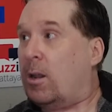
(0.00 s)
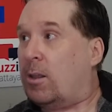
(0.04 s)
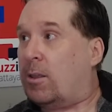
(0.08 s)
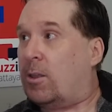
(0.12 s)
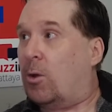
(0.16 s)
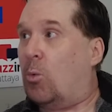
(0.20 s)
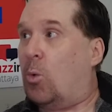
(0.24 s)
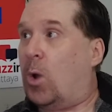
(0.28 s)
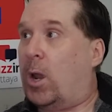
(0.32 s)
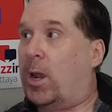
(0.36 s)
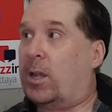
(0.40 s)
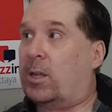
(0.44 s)
of
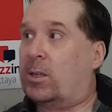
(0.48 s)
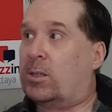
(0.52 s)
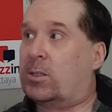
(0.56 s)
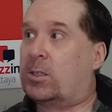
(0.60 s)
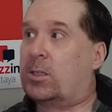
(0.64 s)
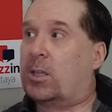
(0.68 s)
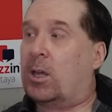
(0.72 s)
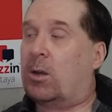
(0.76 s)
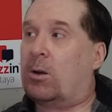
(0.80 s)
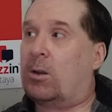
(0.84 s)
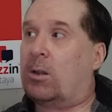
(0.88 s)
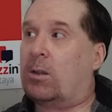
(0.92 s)
the ways
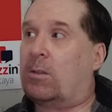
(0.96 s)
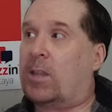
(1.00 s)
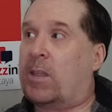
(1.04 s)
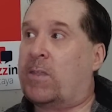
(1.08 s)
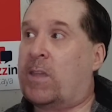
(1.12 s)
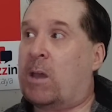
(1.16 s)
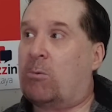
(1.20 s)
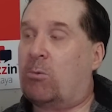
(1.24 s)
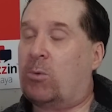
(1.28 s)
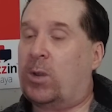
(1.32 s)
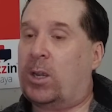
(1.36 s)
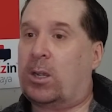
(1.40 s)

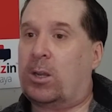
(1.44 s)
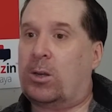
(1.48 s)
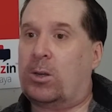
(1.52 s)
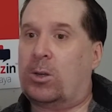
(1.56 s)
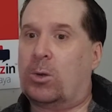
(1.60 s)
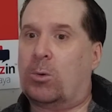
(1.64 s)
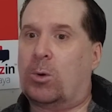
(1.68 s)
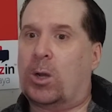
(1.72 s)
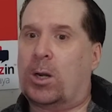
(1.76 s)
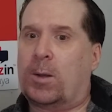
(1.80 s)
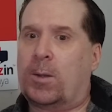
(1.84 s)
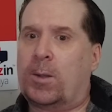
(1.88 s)
that we can
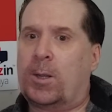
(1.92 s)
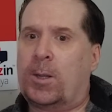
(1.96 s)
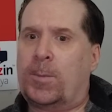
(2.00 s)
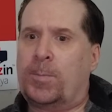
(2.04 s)
do it.